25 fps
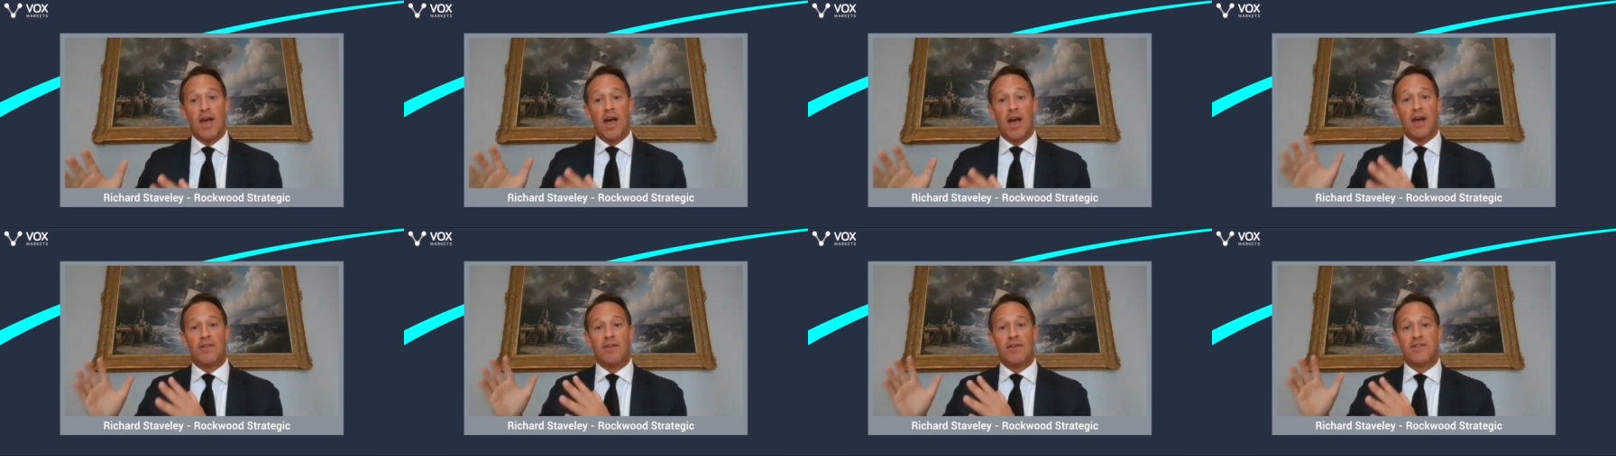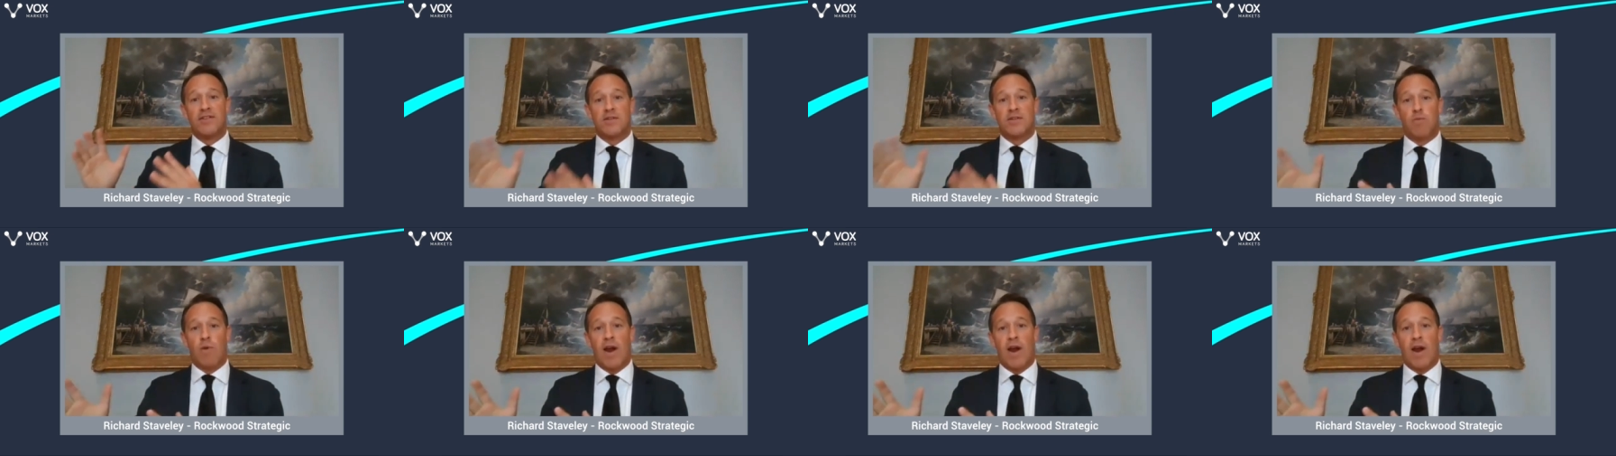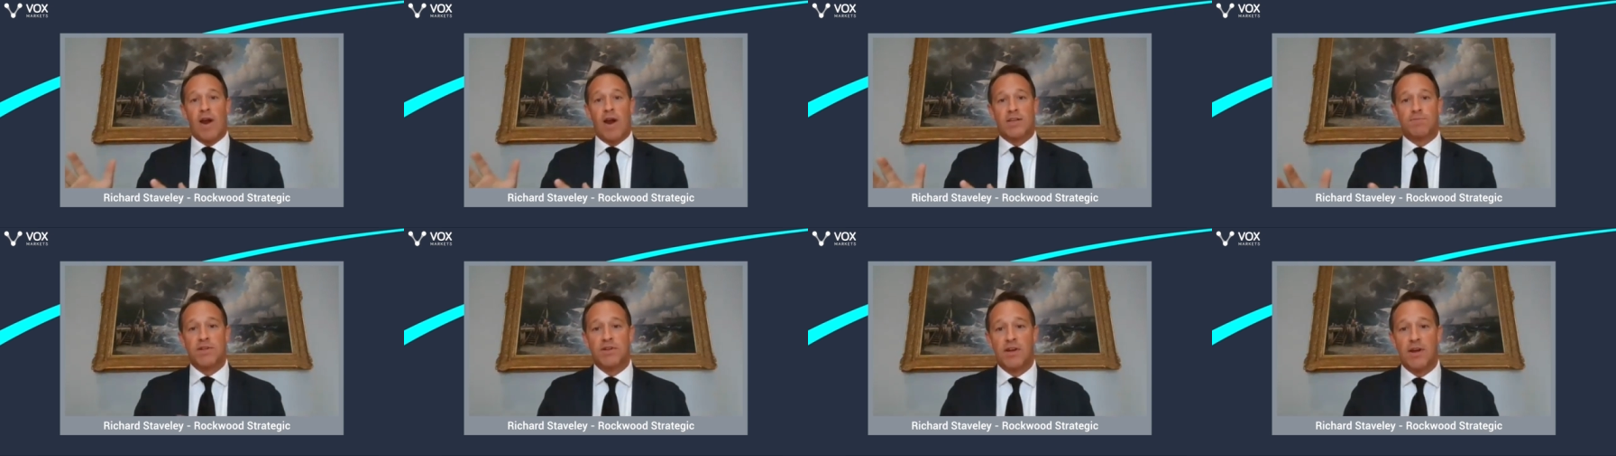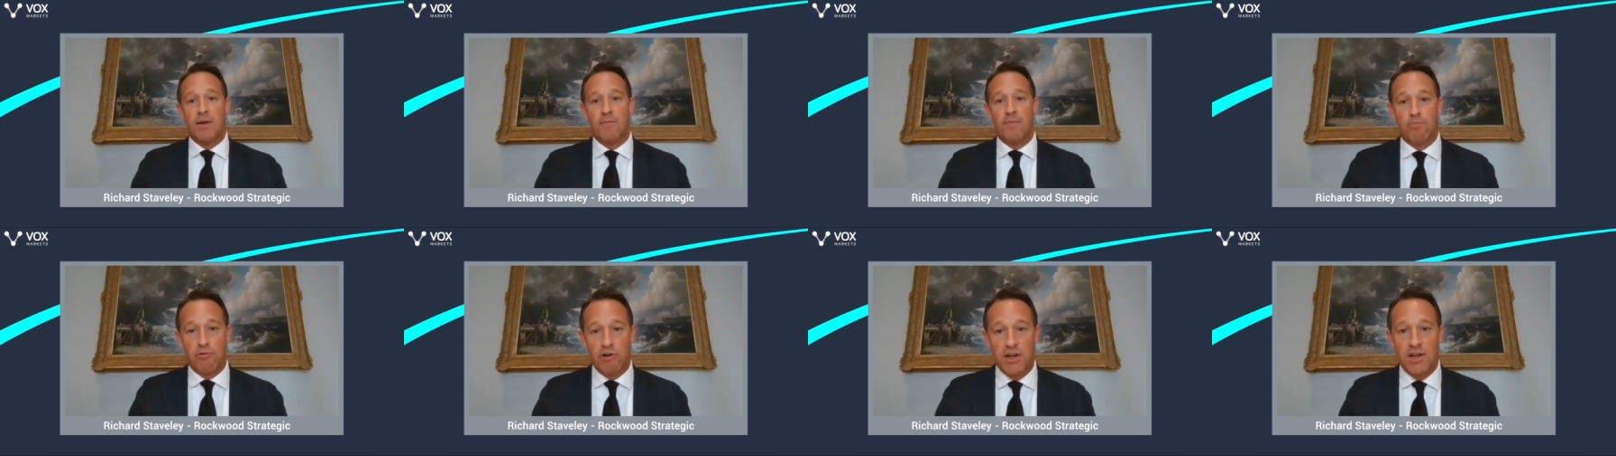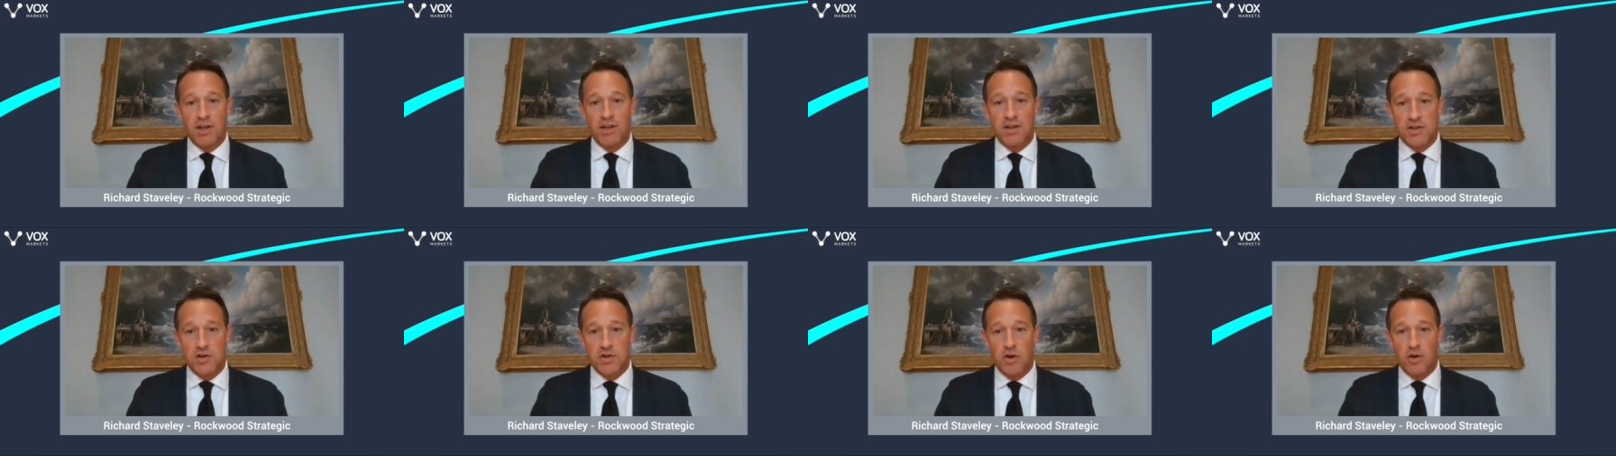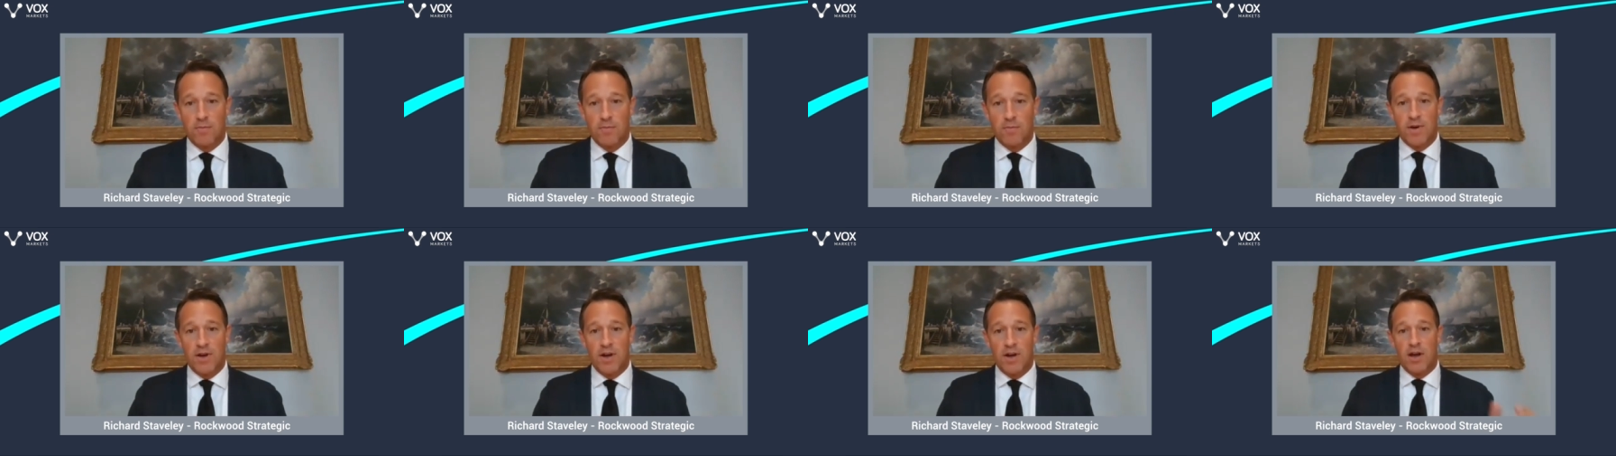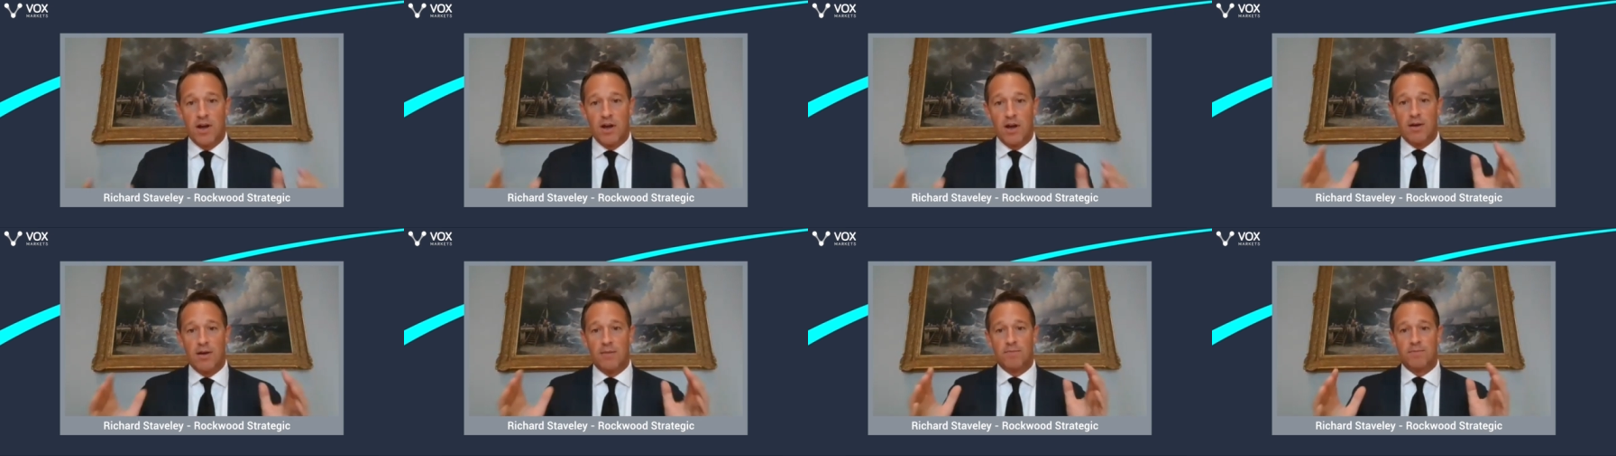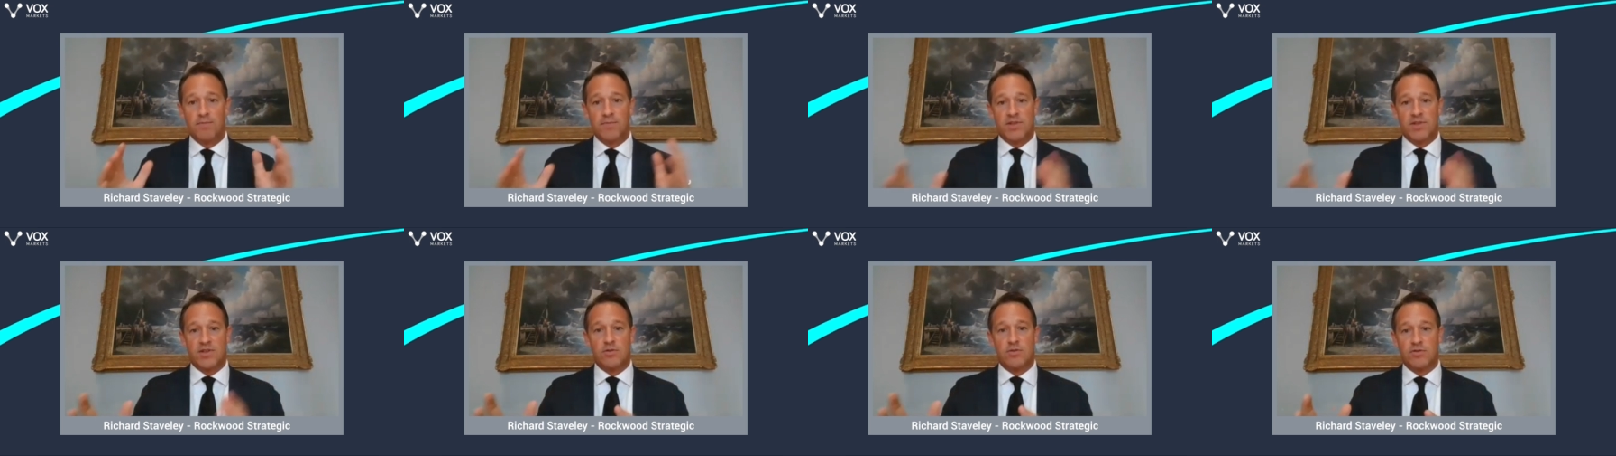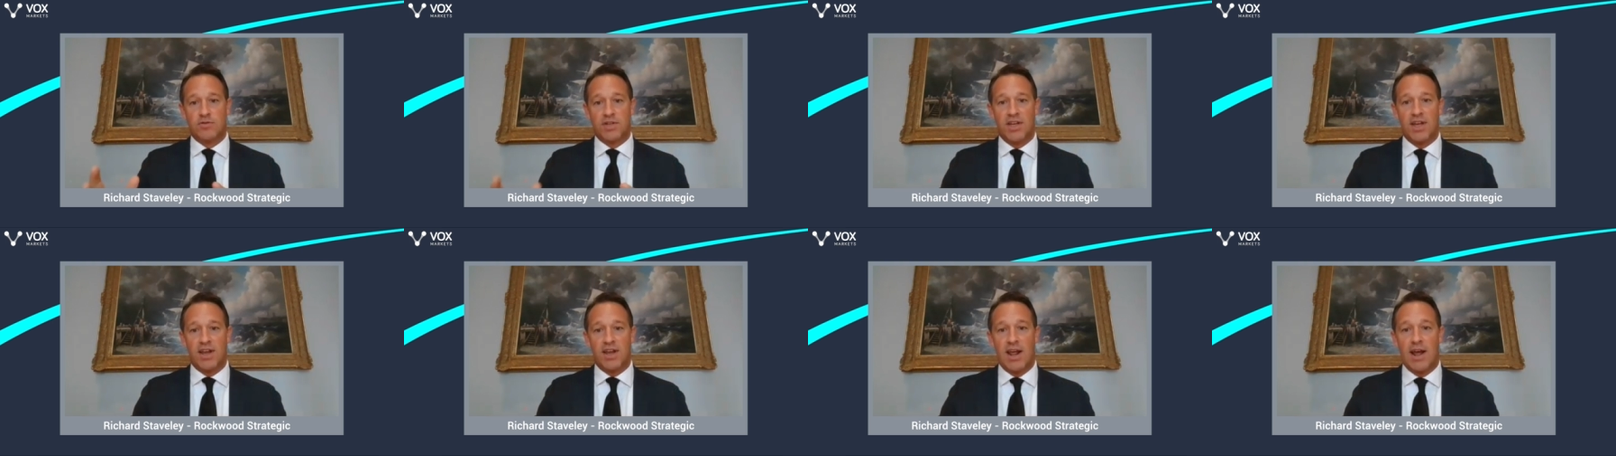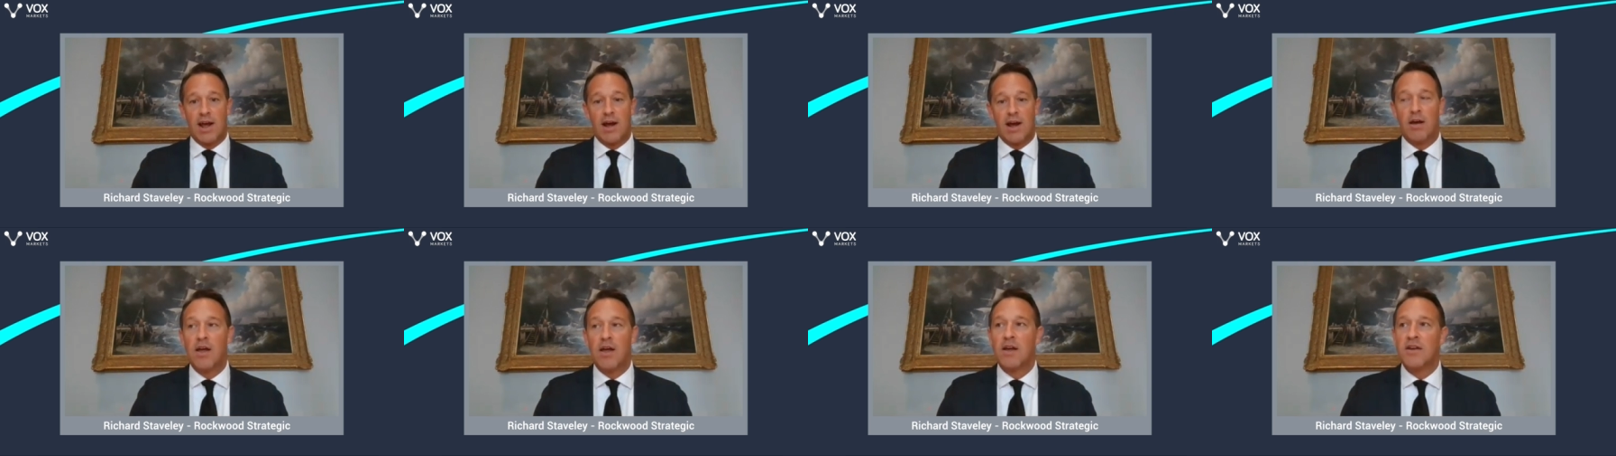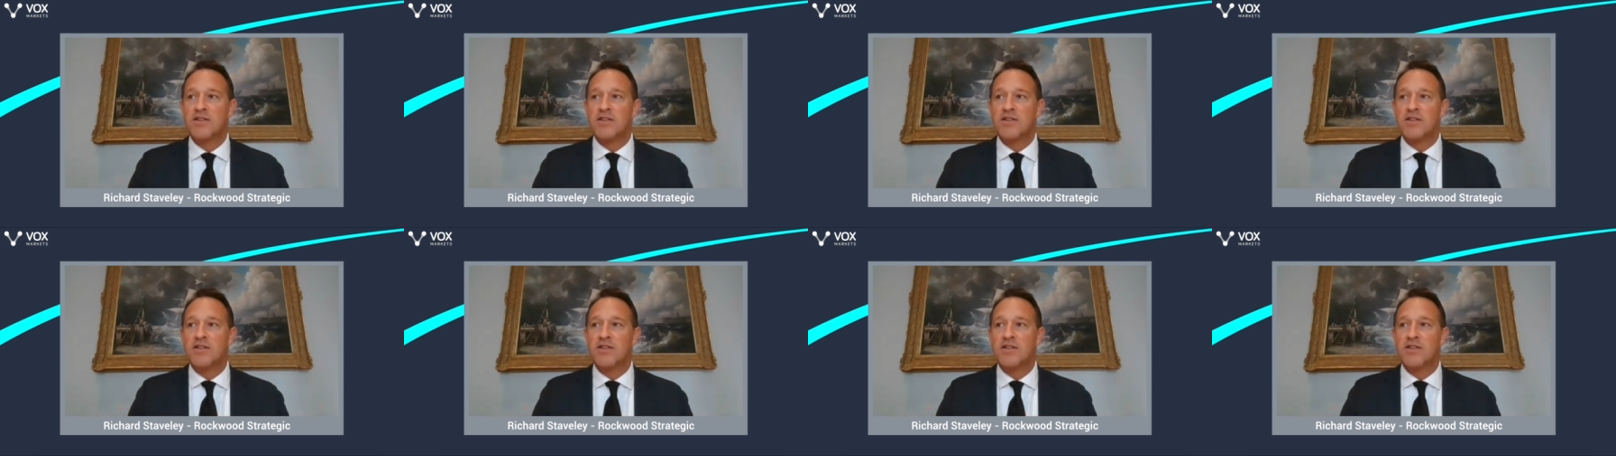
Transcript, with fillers: and then Swag's been doing a brilliant job sorting it out.